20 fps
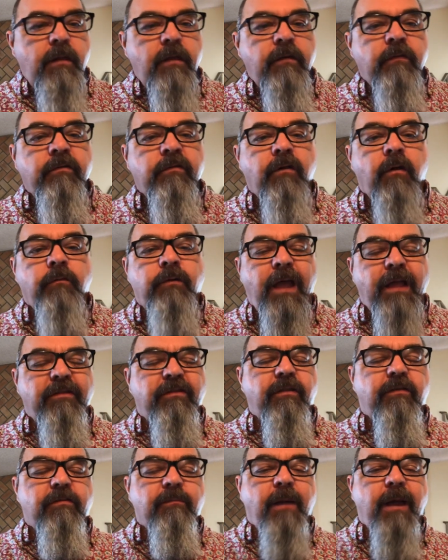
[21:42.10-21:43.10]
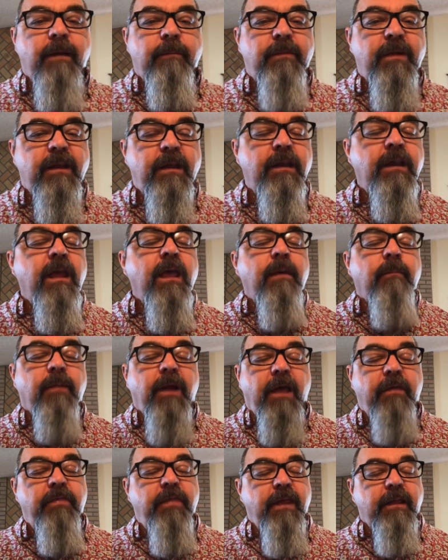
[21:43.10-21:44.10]
So that's just my opinion, but
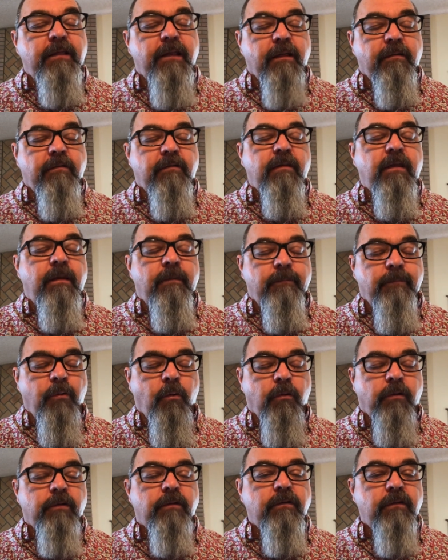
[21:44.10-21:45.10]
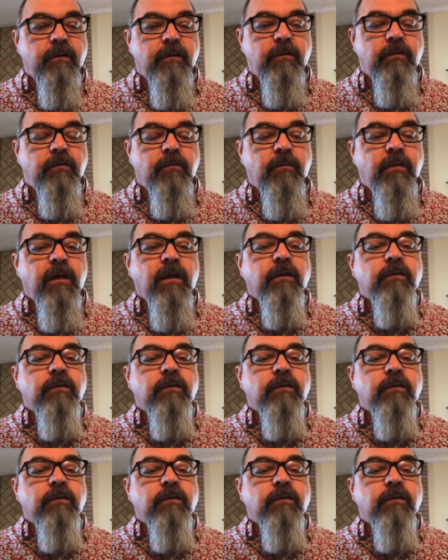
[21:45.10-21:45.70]
I think that's important to do.